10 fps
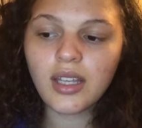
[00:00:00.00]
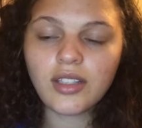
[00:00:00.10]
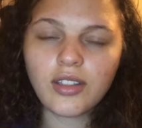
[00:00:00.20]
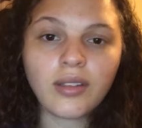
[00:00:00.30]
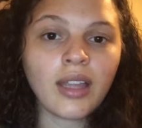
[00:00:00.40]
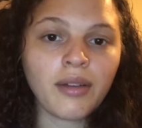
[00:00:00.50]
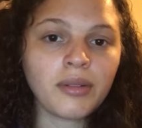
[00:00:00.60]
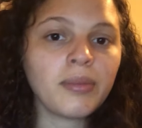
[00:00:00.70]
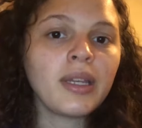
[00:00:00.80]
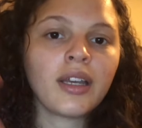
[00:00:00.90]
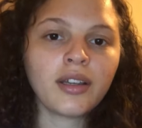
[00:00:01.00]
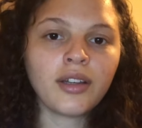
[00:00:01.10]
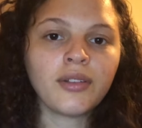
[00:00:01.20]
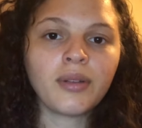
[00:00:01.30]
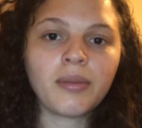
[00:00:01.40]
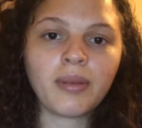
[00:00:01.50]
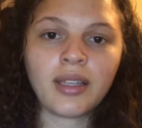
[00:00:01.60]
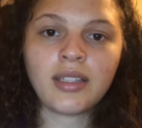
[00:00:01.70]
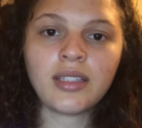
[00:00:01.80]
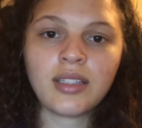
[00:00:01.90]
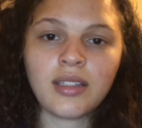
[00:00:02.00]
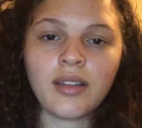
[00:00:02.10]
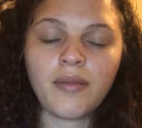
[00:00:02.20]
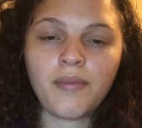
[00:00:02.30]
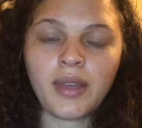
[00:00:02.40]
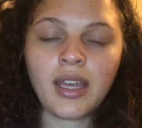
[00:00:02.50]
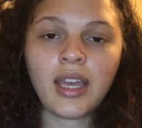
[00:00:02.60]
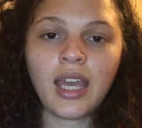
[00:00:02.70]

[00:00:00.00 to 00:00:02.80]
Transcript: so that would be a good replacement,